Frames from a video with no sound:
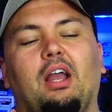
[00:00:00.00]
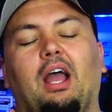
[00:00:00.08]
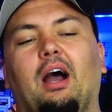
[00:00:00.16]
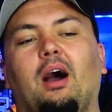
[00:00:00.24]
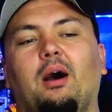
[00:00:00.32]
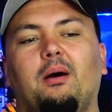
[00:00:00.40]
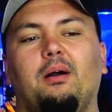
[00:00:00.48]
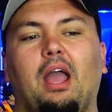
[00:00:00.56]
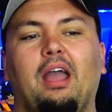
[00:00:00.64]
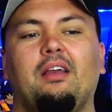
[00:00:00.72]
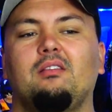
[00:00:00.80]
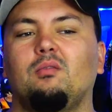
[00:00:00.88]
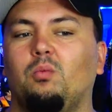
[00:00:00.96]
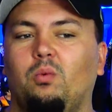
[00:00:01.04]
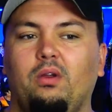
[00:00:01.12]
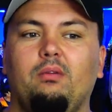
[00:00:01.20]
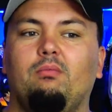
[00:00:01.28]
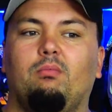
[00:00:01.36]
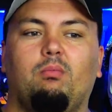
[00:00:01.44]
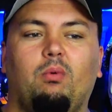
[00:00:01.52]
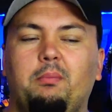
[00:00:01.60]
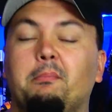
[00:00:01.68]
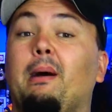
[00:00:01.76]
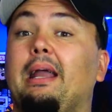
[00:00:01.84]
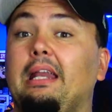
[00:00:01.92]
and we
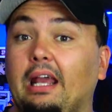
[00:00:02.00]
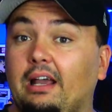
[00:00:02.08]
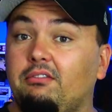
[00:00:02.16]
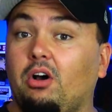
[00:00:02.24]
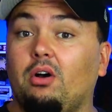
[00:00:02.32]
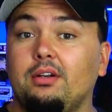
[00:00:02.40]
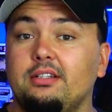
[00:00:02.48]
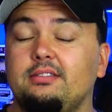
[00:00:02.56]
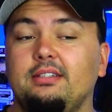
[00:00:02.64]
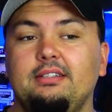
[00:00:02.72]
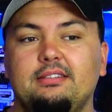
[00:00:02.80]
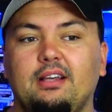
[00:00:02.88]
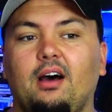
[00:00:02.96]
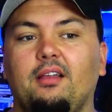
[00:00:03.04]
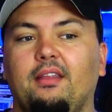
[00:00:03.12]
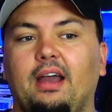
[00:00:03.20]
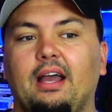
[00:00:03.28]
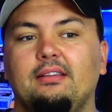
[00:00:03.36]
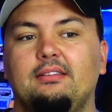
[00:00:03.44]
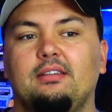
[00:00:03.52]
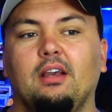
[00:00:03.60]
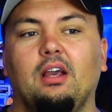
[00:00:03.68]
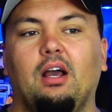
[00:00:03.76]
might have honestly saw that,